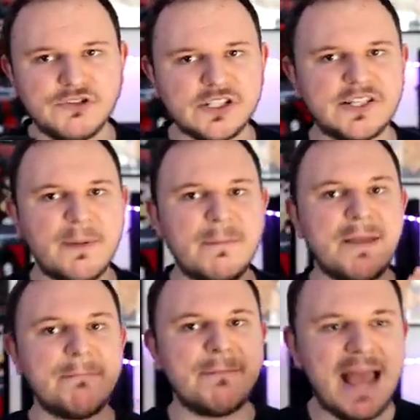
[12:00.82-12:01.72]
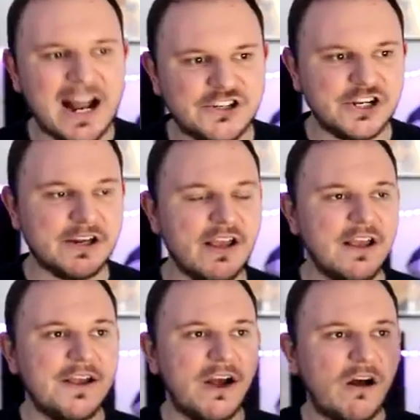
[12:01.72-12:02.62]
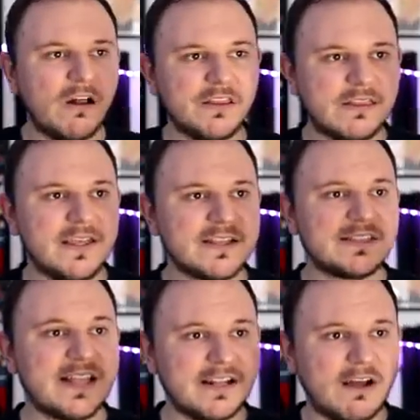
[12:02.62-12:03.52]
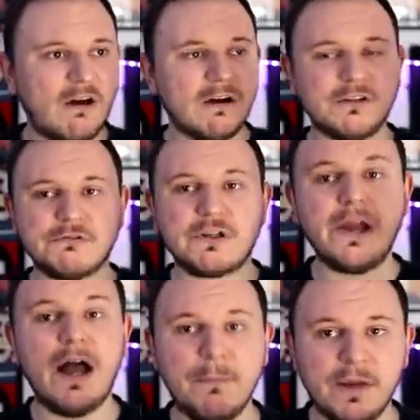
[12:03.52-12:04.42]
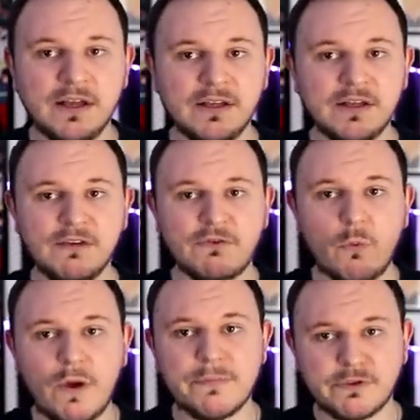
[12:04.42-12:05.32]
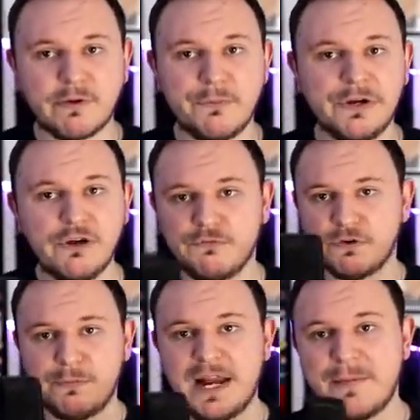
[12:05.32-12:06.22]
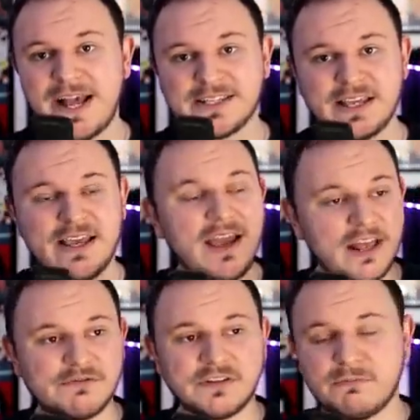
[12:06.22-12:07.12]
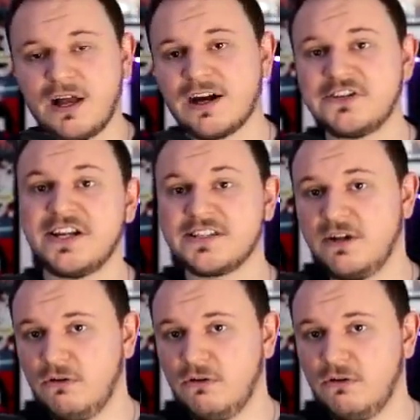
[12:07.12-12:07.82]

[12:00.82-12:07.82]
Just imagine all the things that are to come for Web 3.0, for MetaMask, and for the blockchain as a